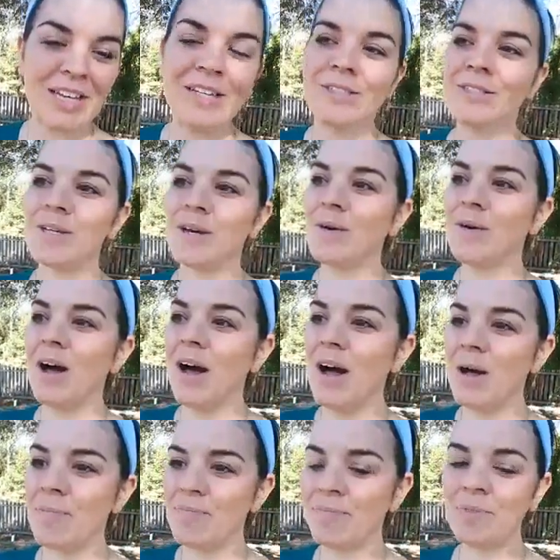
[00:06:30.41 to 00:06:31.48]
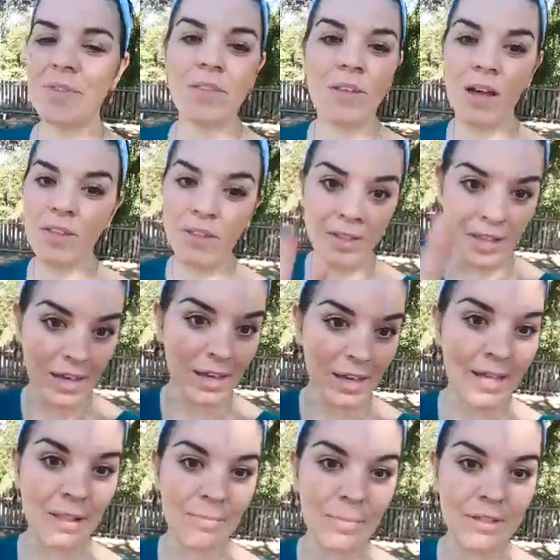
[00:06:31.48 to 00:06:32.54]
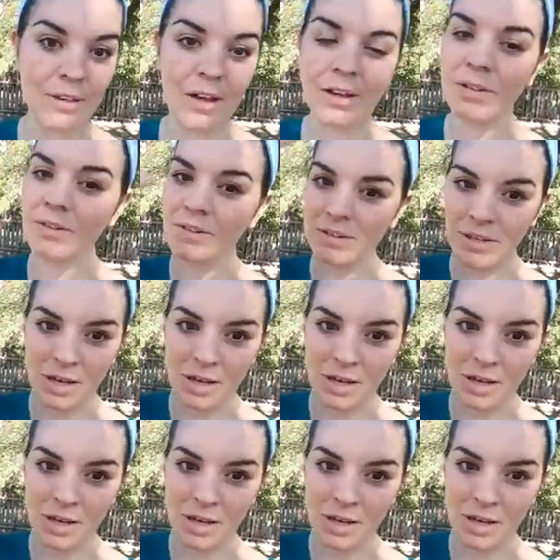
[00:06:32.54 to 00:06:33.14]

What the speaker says: So nothing against McDonald's.